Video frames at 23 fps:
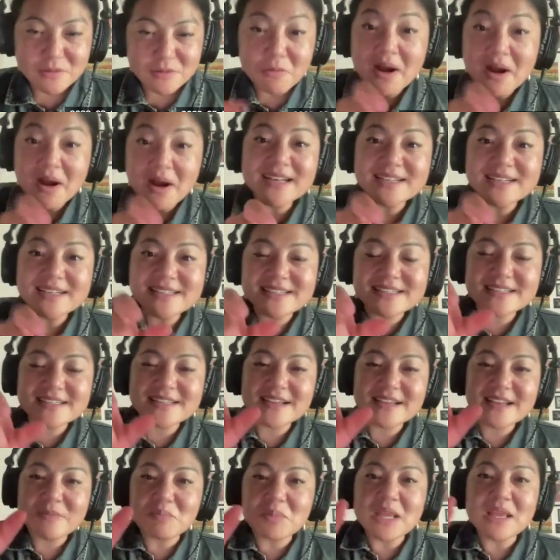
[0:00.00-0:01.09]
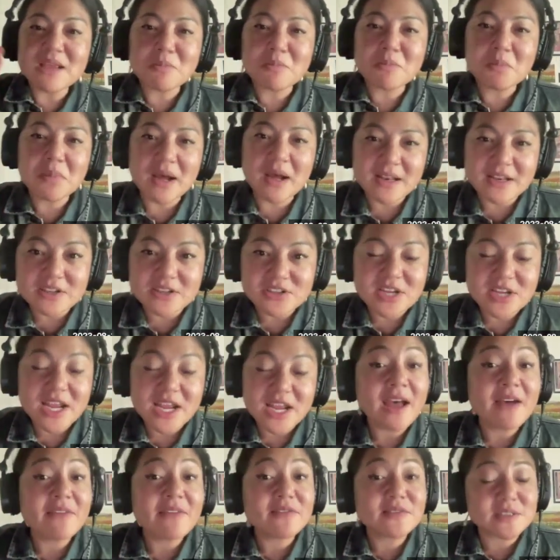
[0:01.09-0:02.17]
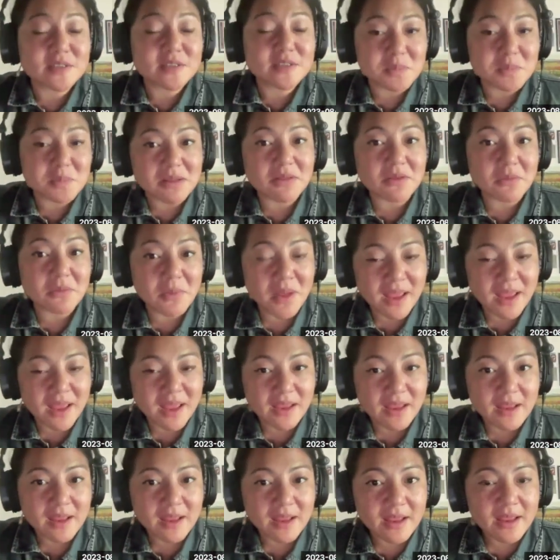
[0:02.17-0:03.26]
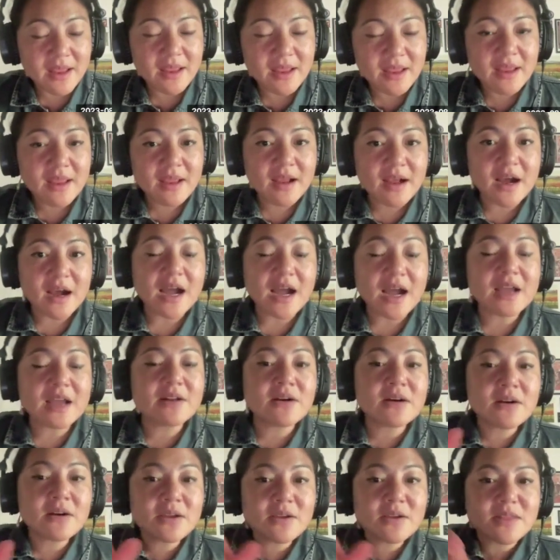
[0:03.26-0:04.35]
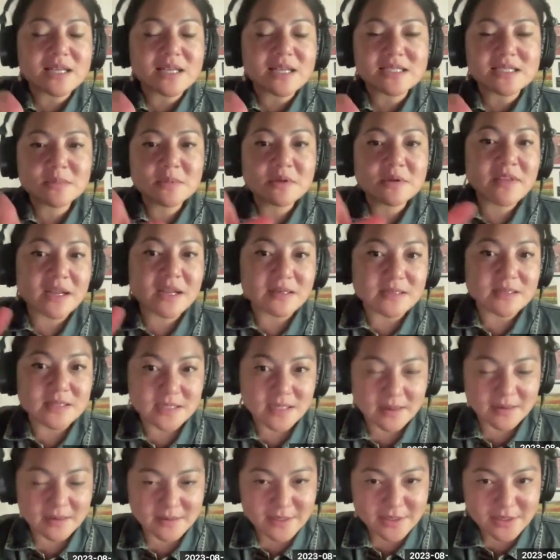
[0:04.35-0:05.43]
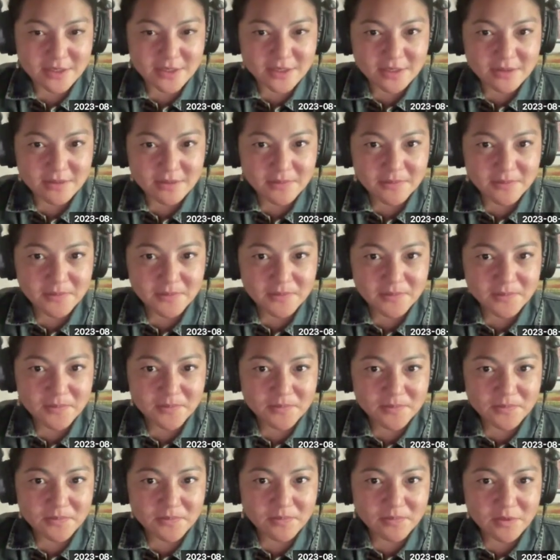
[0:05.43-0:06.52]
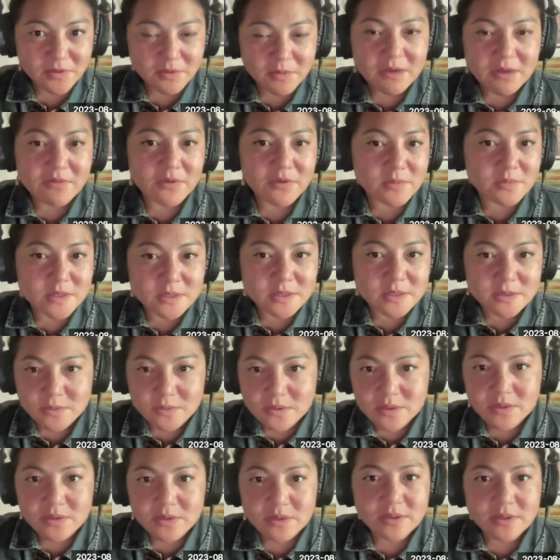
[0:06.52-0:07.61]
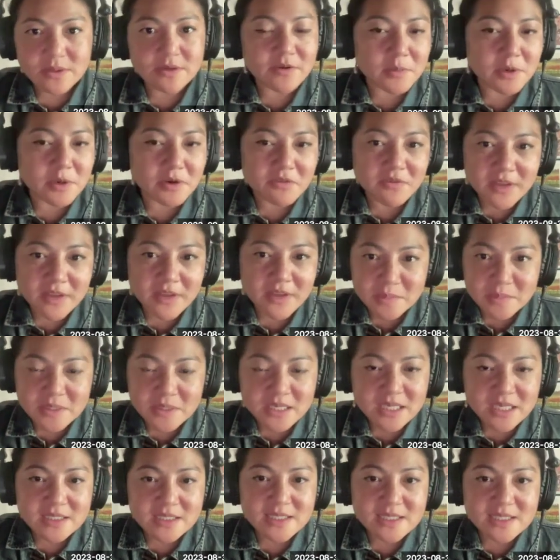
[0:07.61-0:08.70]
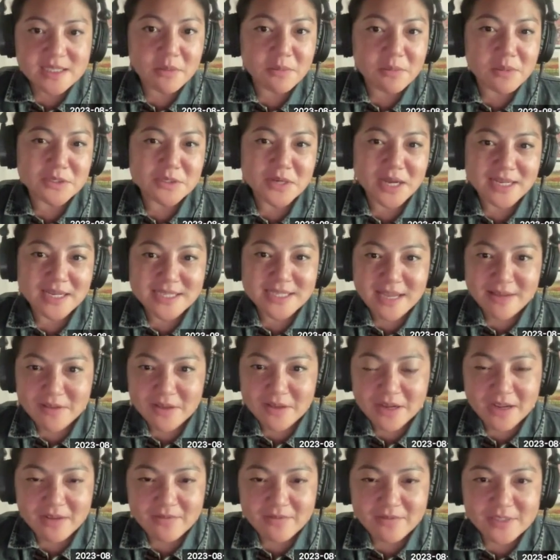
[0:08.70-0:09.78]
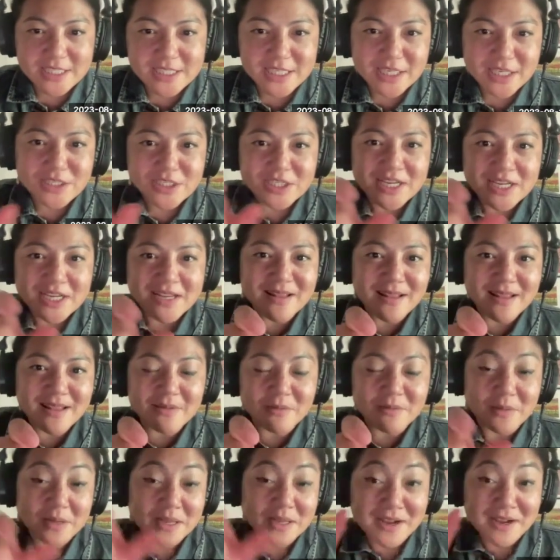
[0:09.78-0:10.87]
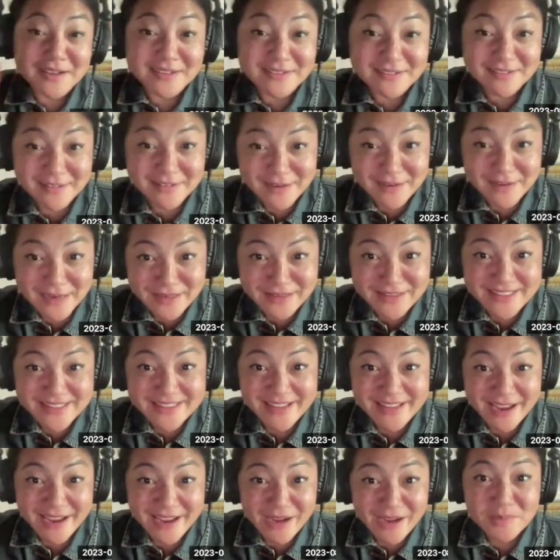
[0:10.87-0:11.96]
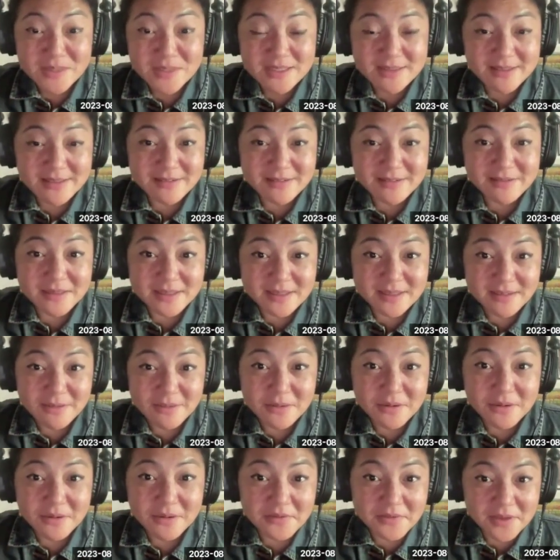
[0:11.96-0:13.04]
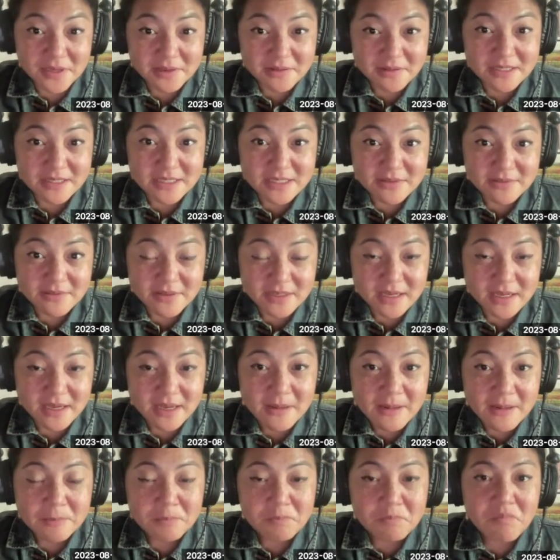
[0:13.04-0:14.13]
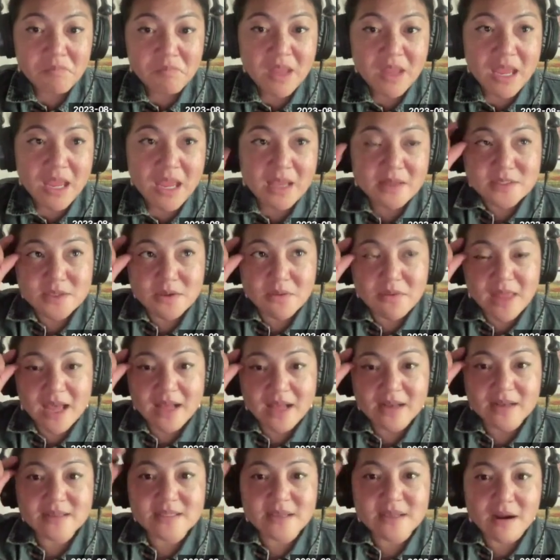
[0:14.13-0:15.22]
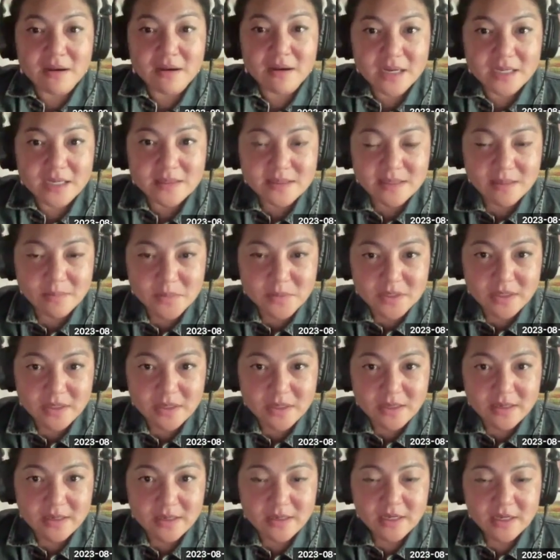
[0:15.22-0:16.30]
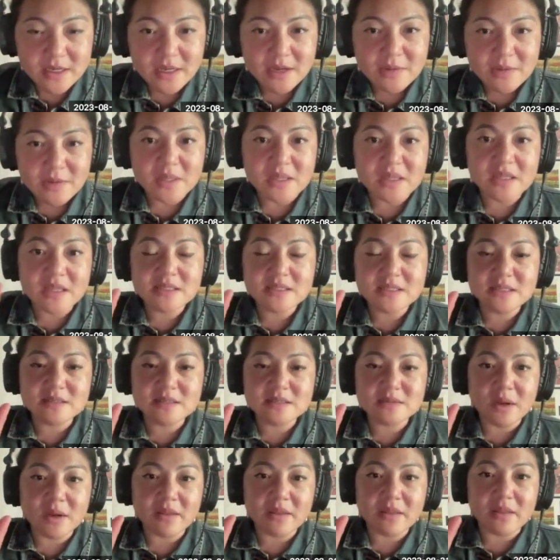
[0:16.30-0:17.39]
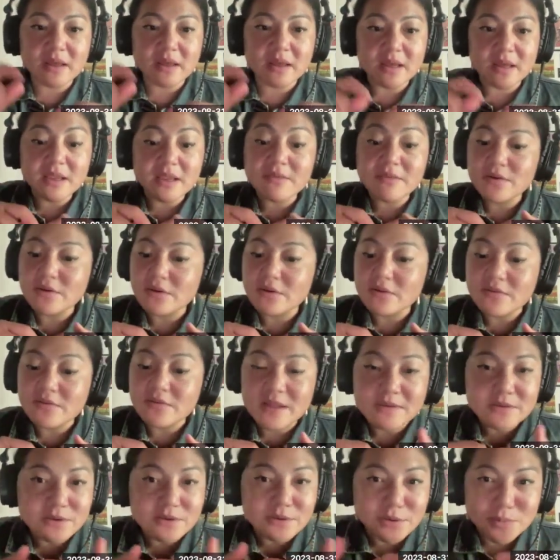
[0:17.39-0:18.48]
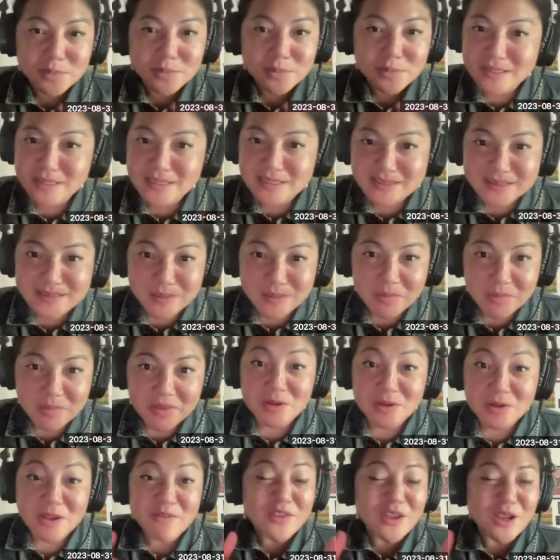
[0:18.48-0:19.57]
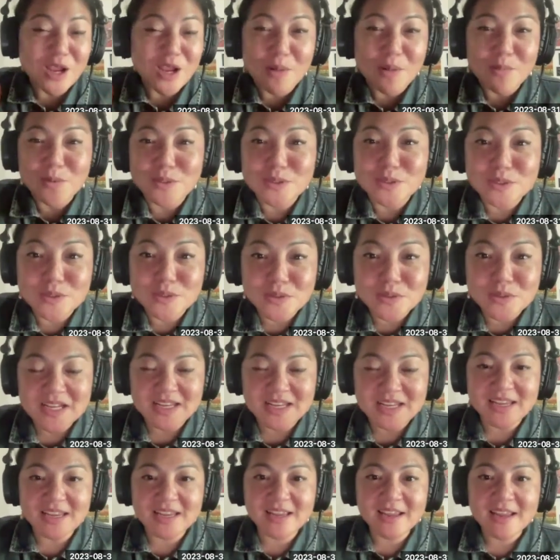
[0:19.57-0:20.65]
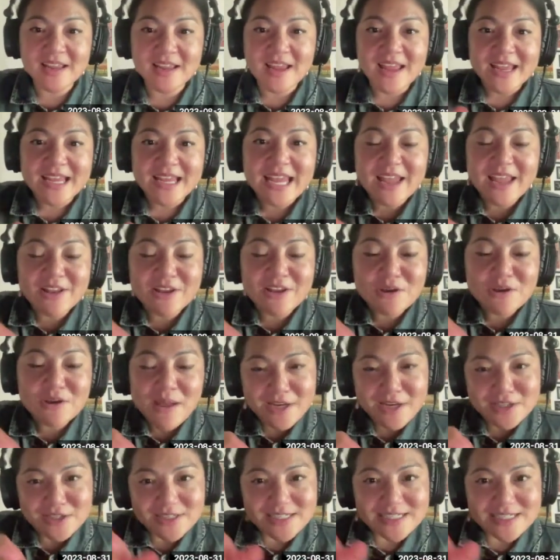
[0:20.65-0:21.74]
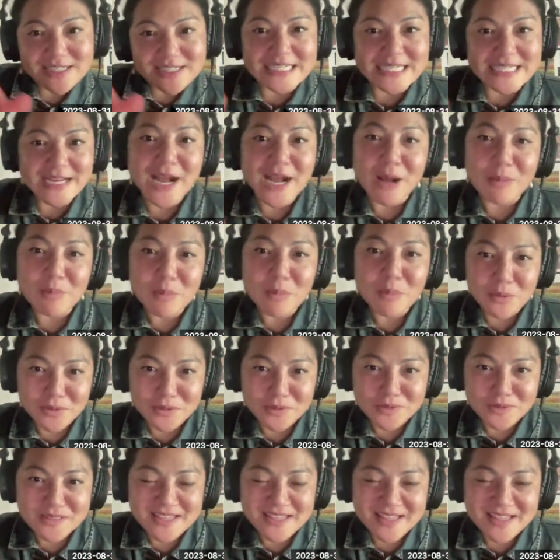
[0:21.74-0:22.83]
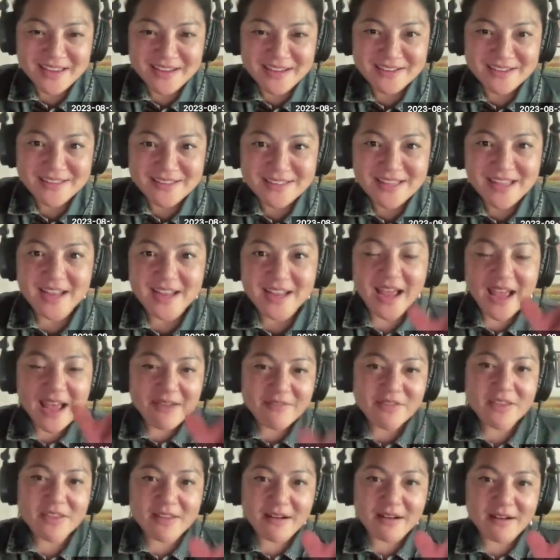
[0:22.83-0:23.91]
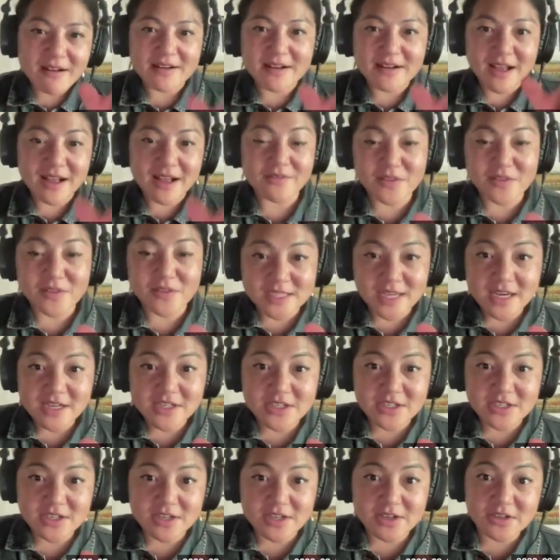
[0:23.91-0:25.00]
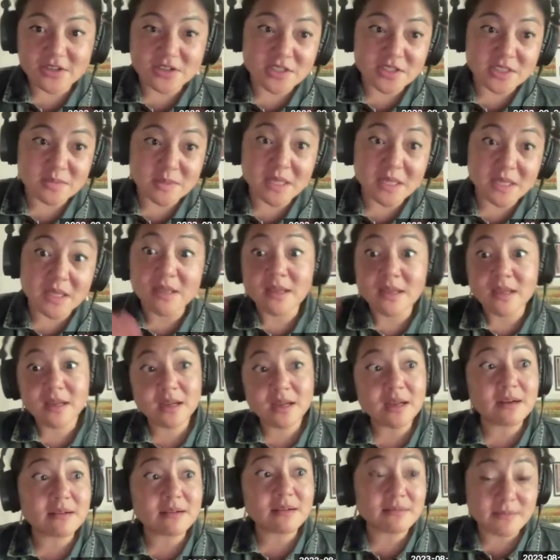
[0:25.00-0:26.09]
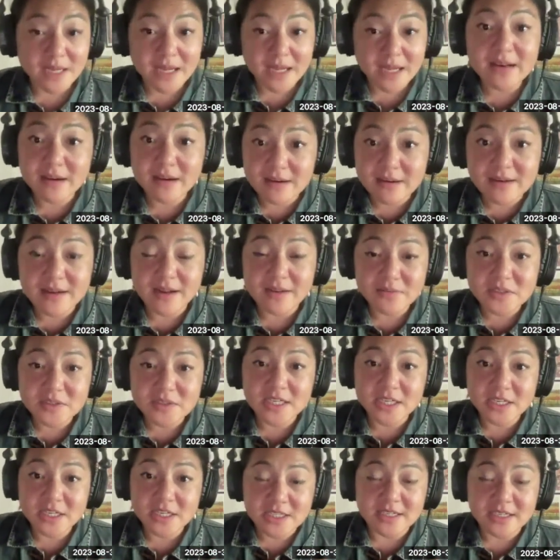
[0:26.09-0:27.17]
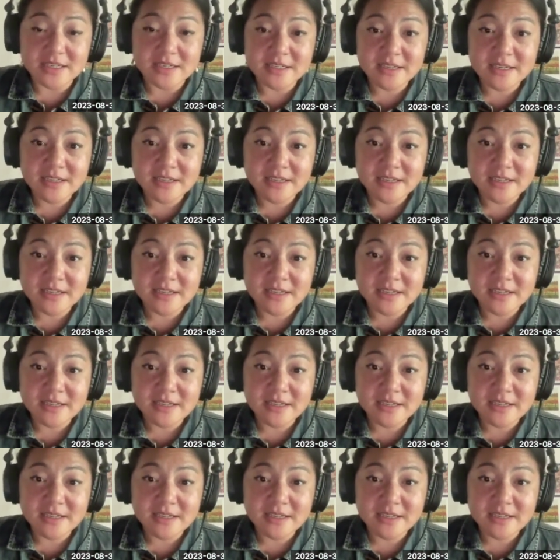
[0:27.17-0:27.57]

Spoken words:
Why does being punished have to be the way? I'd argue that some of that is scar tissue, right, from school or from our families, that when we tried to have a conversation, then we got our hands slapped, literally or figuratively. And so that is our assumption. But this is where if you're a founder and you're building something, you have the opportunity. Can you actually decouple those things? That having the hard conversation could just be, oh, we had a hard conversation.